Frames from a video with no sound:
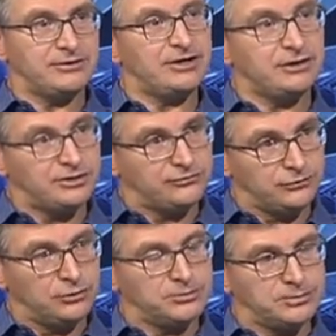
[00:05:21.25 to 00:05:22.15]
an
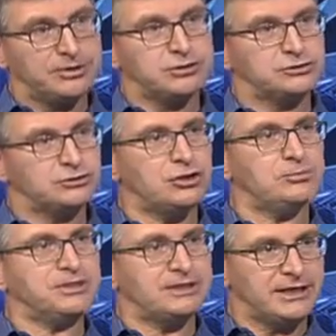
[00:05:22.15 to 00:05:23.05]
informed approach to
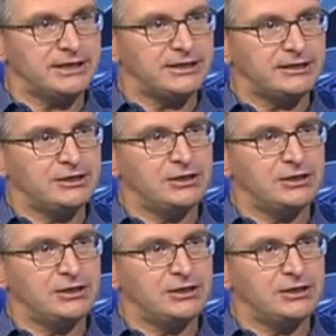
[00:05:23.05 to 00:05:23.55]
open data?